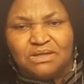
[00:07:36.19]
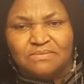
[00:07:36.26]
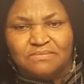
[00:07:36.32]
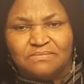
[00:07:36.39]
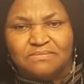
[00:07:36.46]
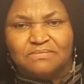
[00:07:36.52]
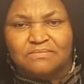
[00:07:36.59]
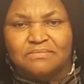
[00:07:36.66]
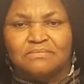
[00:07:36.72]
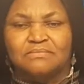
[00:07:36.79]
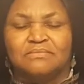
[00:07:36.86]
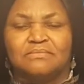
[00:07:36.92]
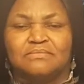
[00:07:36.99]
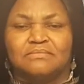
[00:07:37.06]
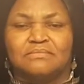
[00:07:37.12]
Mm
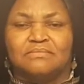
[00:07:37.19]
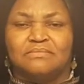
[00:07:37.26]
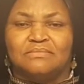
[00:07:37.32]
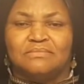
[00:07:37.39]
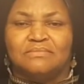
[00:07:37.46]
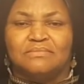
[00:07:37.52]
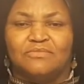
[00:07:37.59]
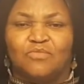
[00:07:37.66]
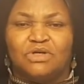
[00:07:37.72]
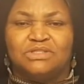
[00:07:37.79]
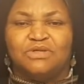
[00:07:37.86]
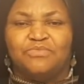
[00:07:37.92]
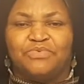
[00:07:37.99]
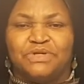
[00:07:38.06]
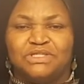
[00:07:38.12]
-hmm, What
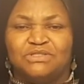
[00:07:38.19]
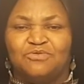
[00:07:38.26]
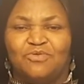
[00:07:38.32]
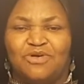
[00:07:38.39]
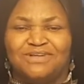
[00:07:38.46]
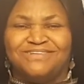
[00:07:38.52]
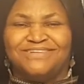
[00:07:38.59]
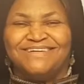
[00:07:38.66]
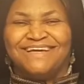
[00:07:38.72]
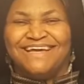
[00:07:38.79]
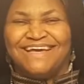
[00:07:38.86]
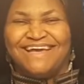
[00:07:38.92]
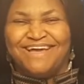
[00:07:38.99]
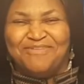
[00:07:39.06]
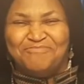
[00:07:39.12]
a preaching word
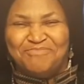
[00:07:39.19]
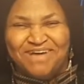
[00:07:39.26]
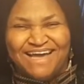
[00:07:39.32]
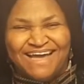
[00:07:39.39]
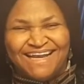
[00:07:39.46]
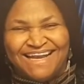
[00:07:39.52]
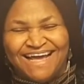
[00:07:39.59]
today. Amen.